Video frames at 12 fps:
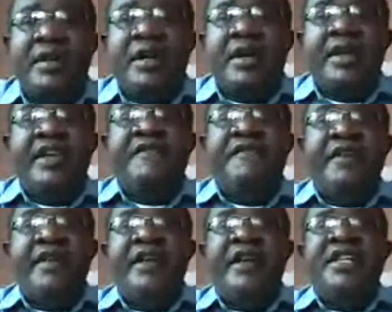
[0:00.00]
If
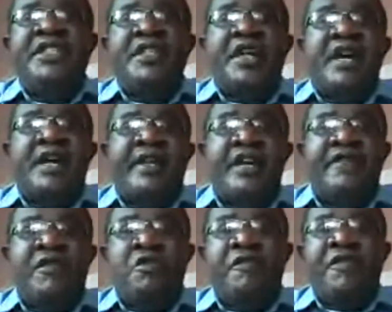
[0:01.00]
each and every one of the
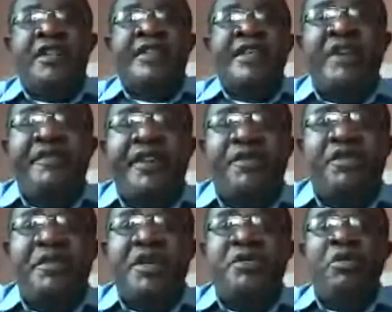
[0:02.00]
3 million people we have
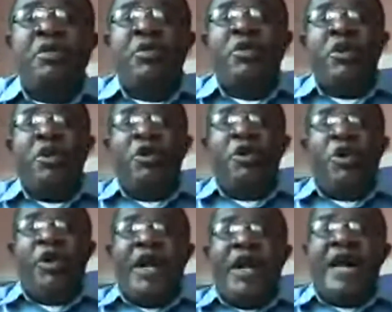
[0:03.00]
in the community will go
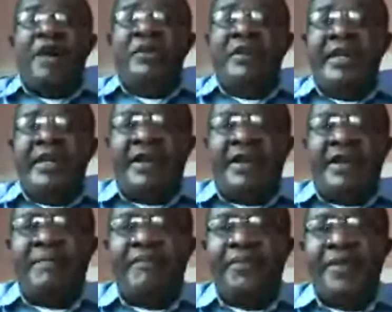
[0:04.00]
all out
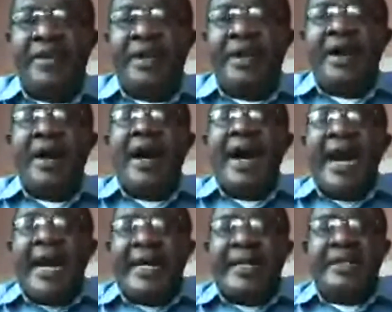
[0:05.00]
there
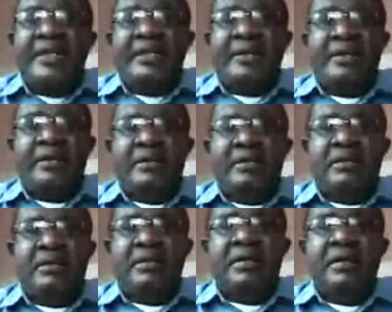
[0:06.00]
and
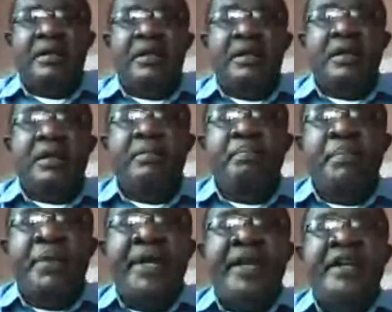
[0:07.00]

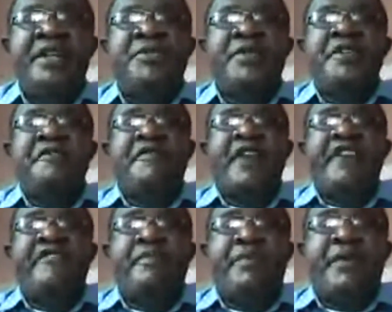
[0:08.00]
bring in
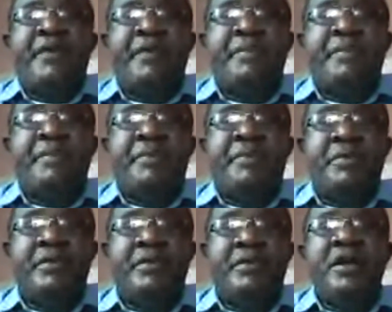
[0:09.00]
25
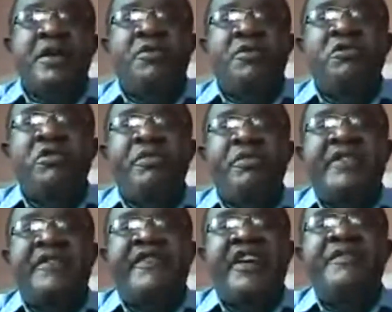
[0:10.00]
people, we
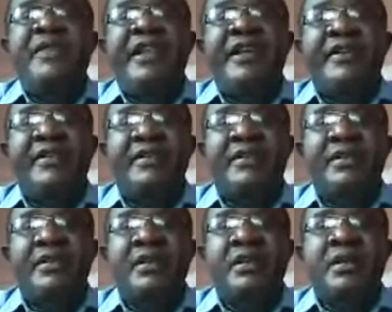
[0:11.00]
will be, and
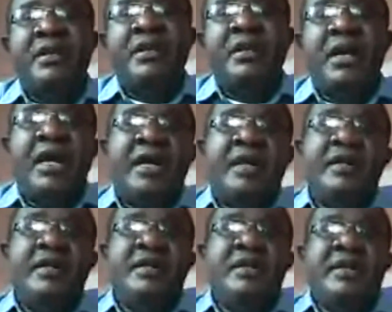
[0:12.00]
that's
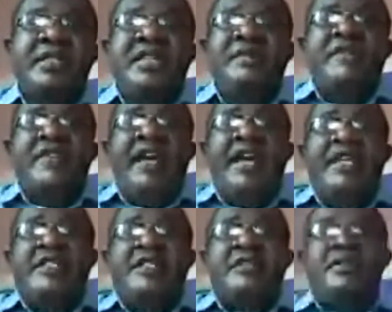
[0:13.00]
the number of the elites.
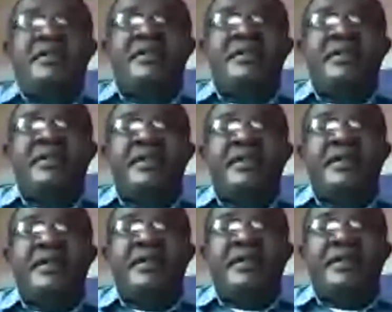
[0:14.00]

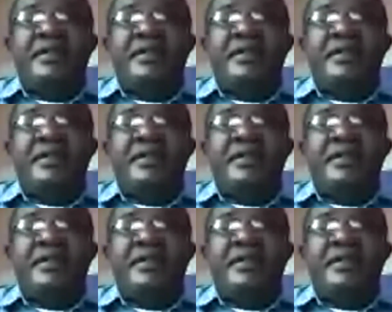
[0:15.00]
The